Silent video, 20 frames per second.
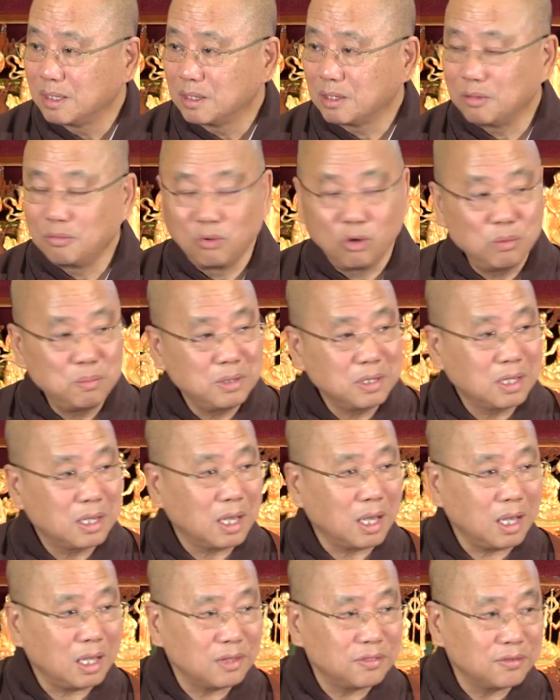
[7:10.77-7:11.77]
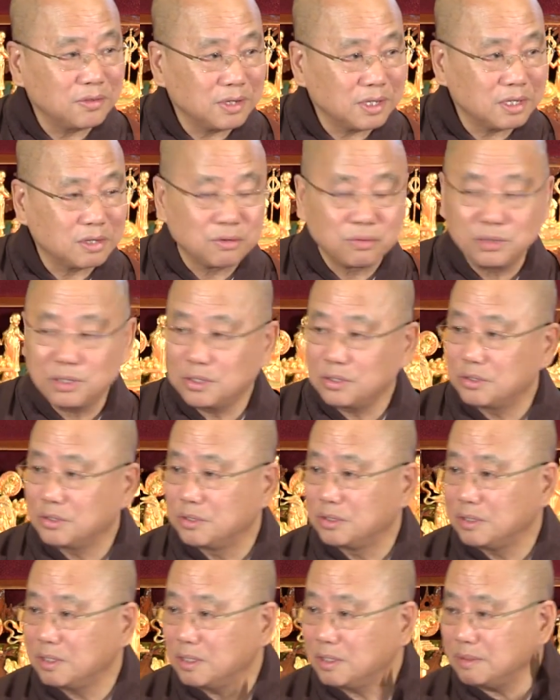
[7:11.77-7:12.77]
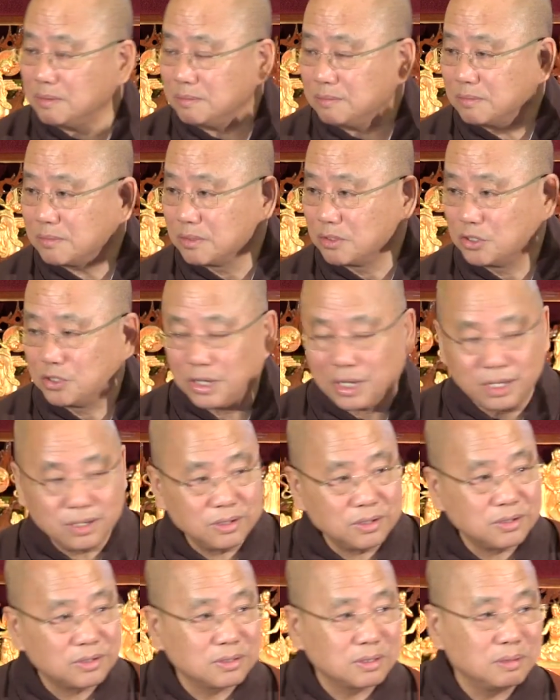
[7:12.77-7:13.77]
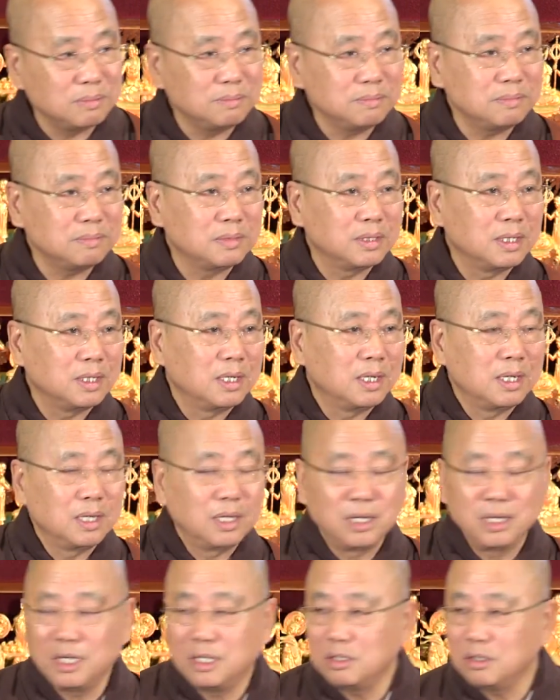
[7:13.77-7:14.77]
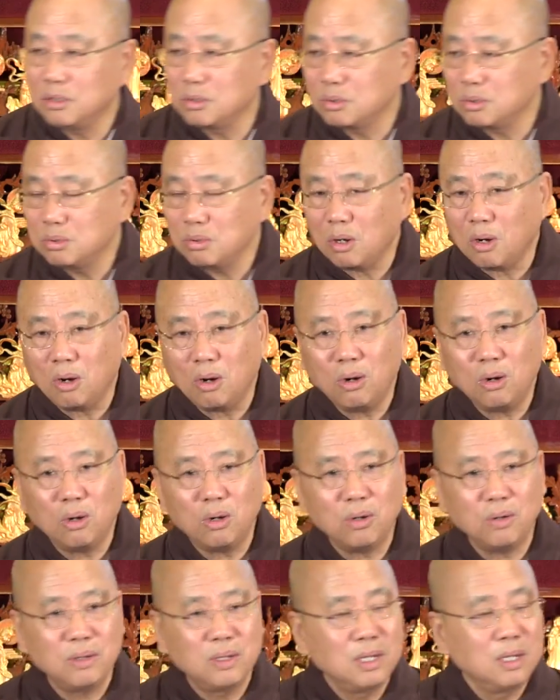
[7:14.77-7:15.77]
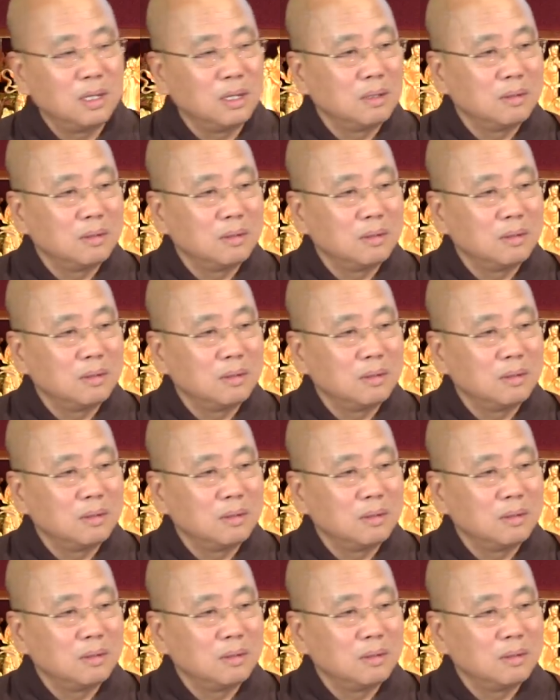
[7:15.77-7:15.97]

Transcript: The Roman Catholic, Christian, Jainism, Hindu, all